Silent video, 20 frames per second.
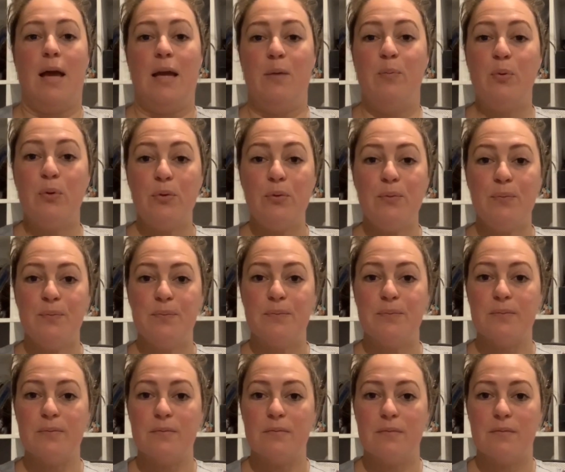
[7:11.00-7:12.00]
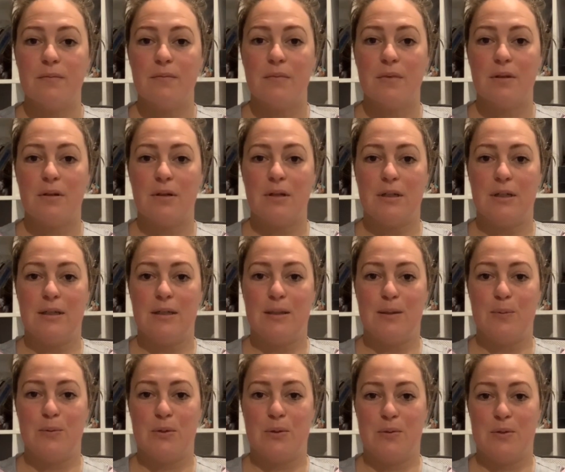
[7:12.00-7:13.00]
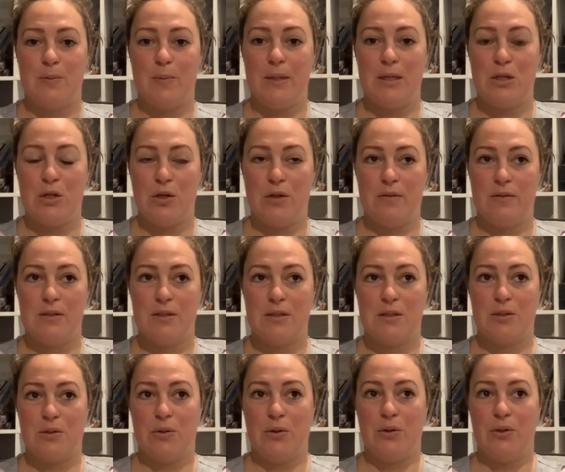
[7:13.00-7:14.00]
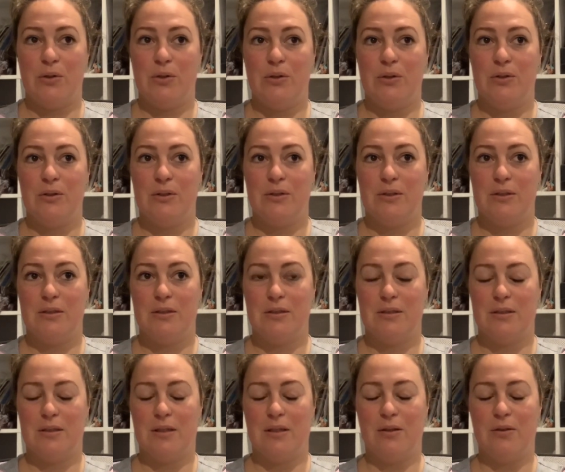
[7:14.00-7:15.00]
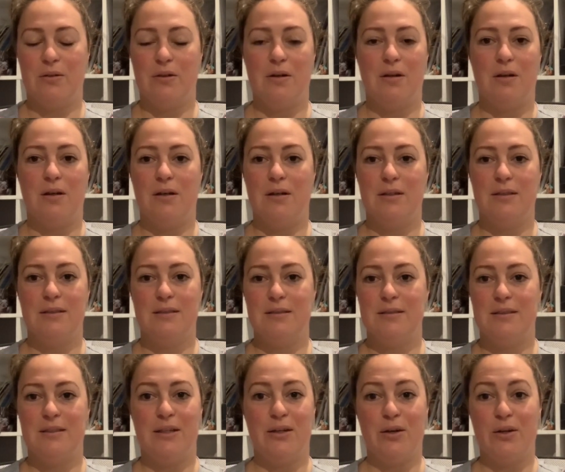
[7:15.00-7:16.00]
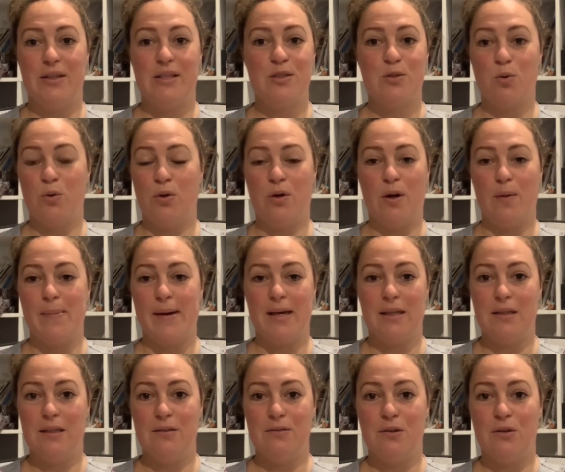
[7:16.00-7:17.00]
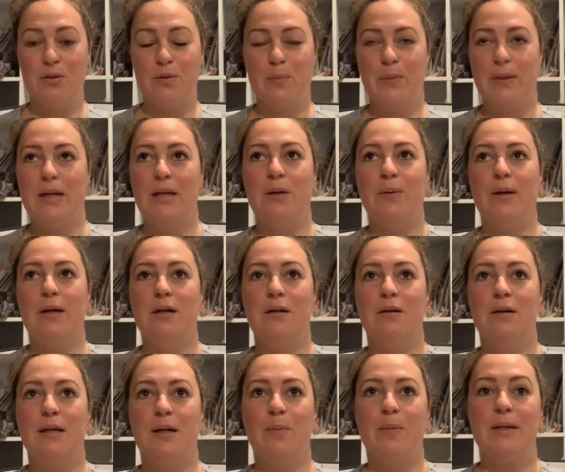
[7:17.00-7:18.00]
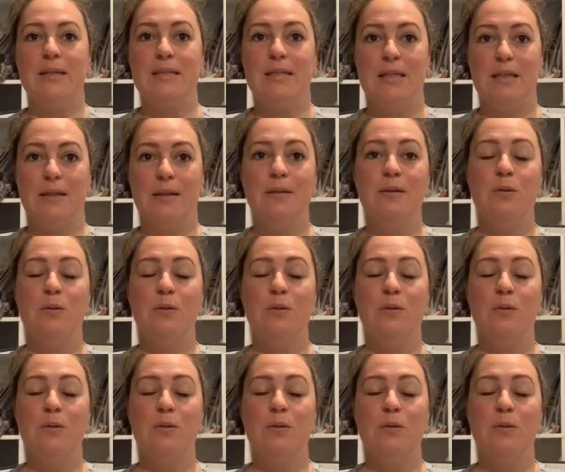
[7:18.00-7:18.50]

April. So I was a bit nervous. So I thought, this could go badly wrong. But anyway, I got up, I did it.